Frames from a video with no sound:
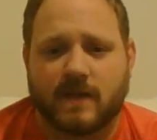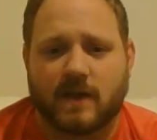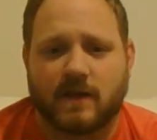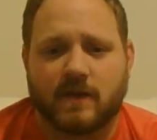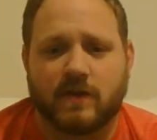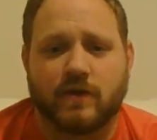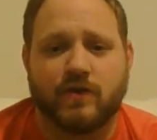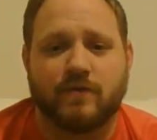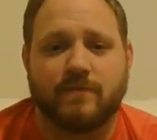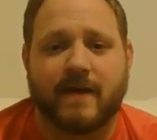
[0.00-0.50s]

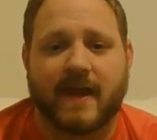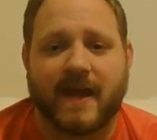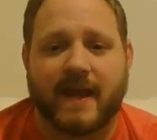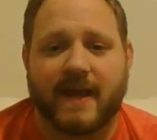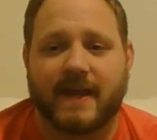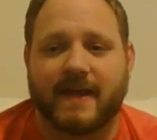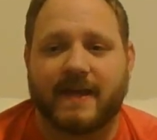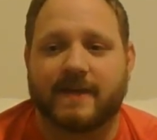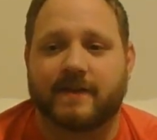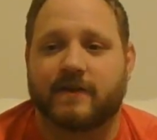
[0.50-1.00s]
You may
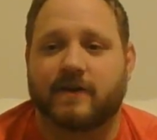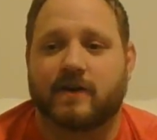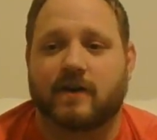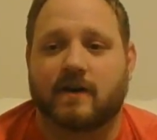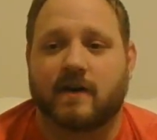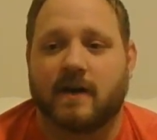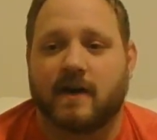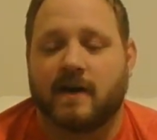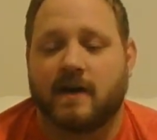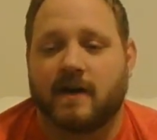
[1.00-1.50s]

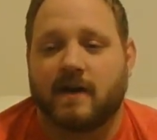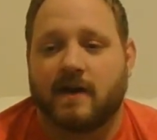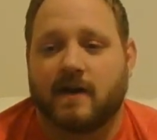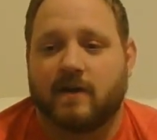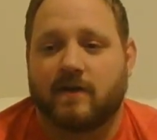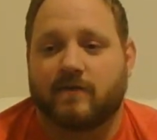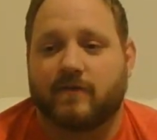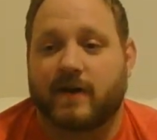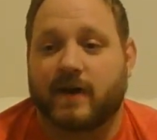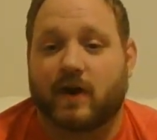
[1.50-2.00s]
either
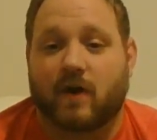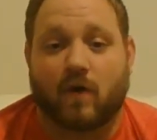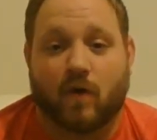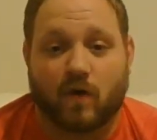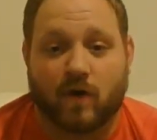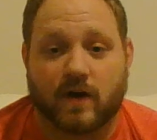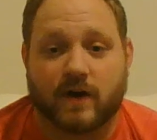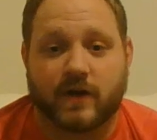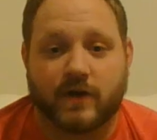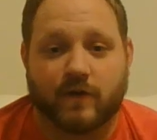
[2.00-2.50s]

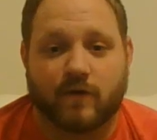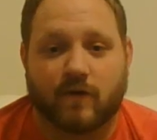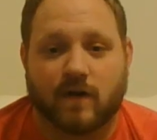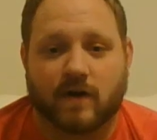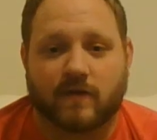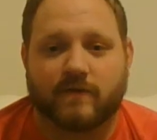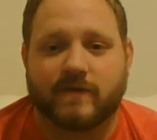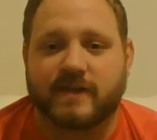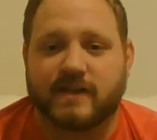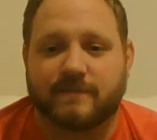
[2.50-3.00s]
record your
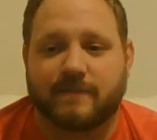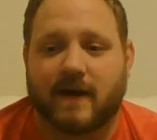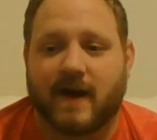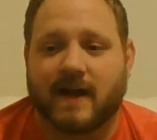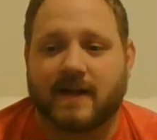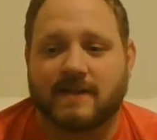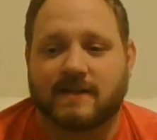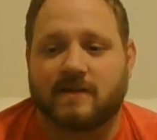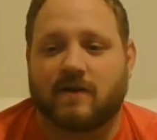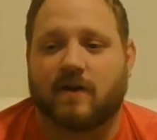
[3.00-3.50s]

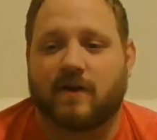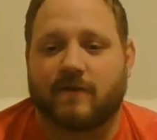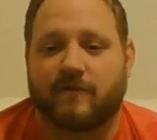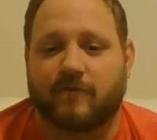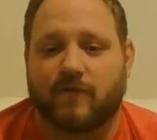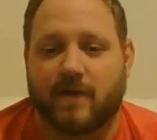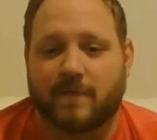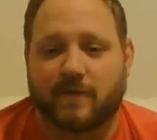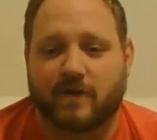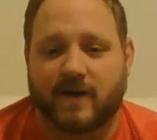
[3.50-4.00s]
response on
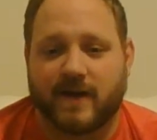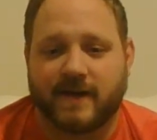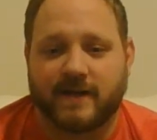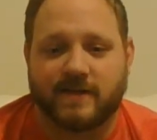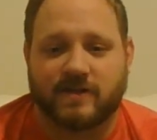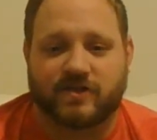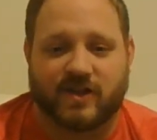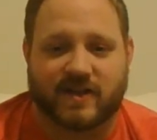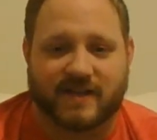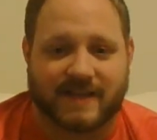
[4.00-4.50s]
Flipgrid,
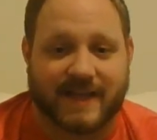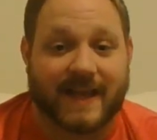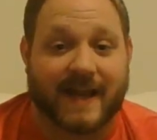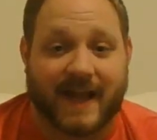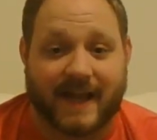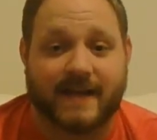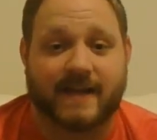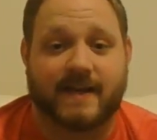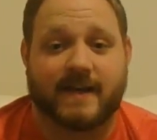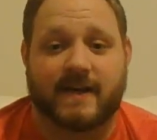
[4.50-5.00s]
just like
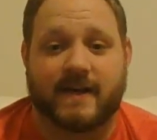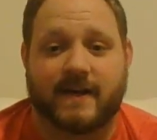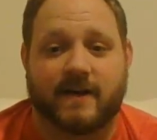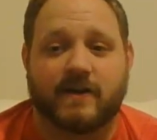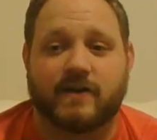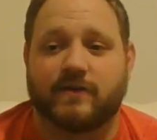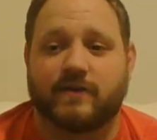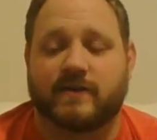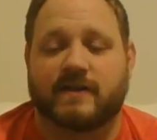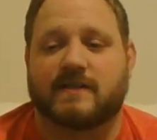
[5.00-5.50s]
I did here
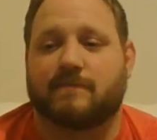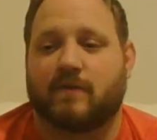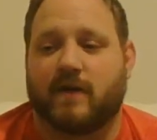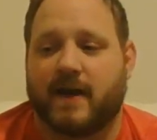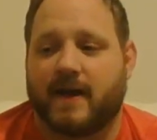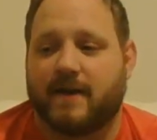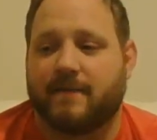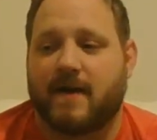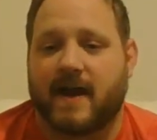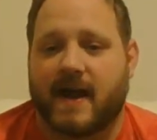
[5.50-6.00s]
to
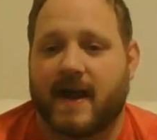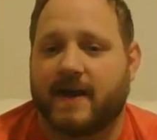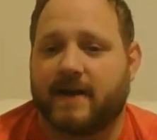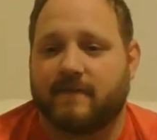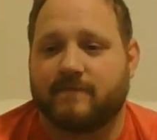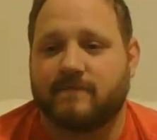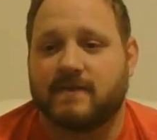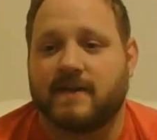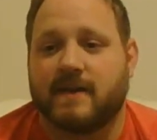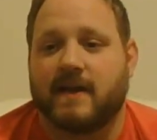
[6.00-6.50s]
explain my
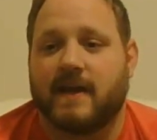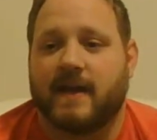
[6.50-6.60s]
items.